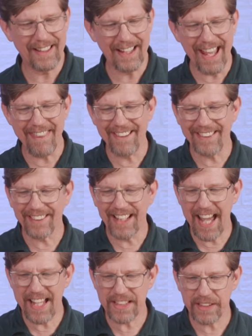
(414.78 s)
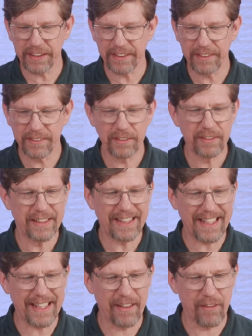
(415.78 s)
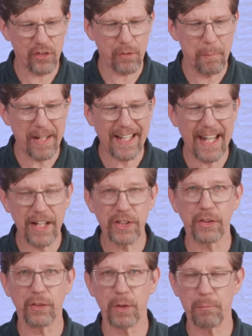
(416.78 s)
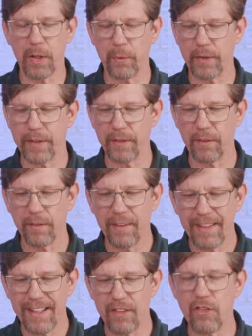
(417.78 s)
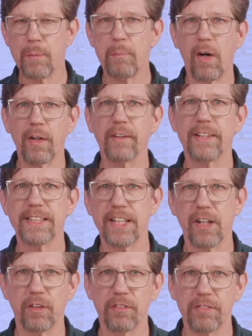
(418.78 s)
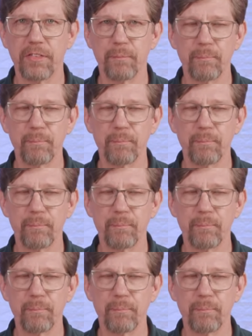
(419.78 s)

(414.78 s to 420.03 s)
And then lastly, in this mitigation component here, is the model itself.